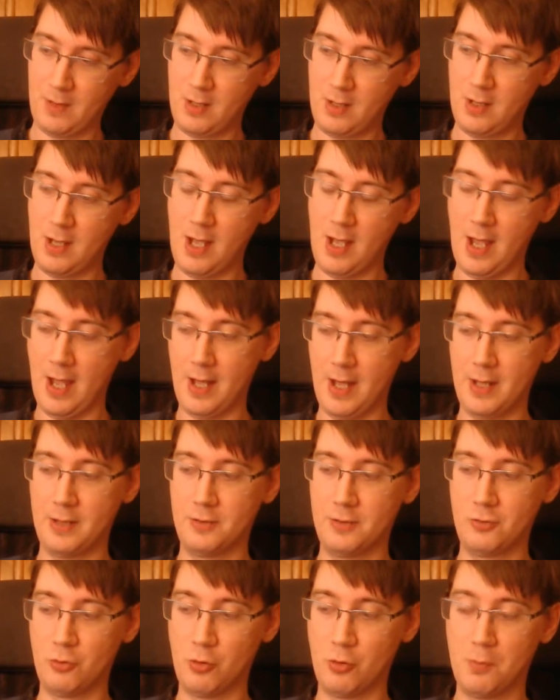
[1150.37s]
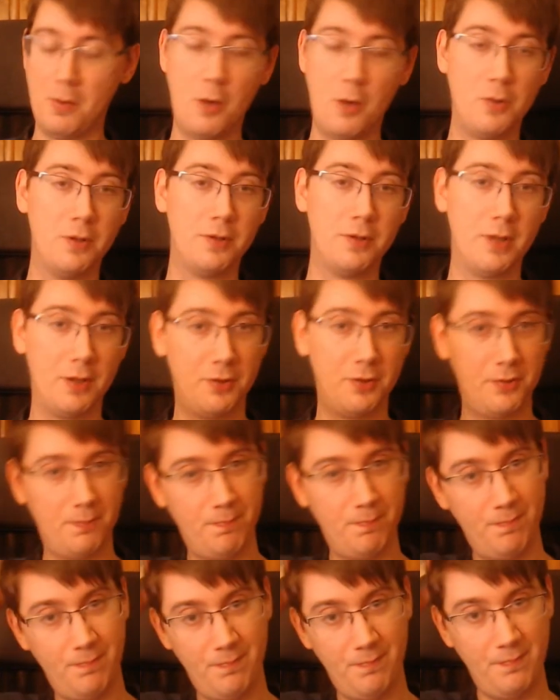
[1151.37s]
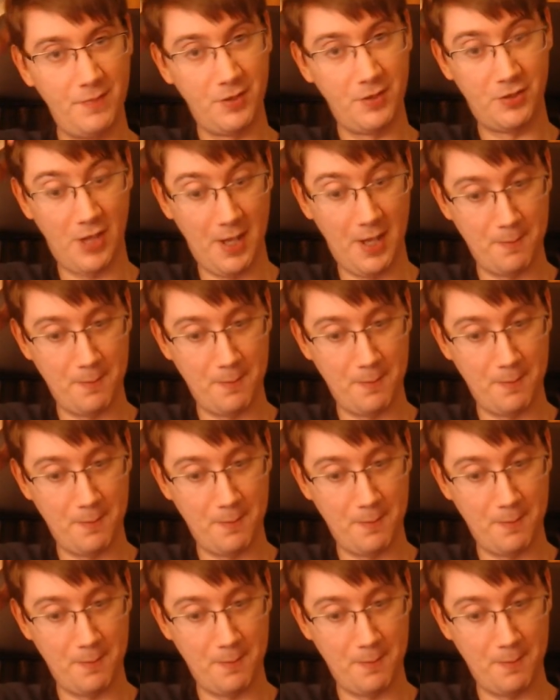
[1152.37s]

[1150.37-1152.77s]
and your opponent does the same.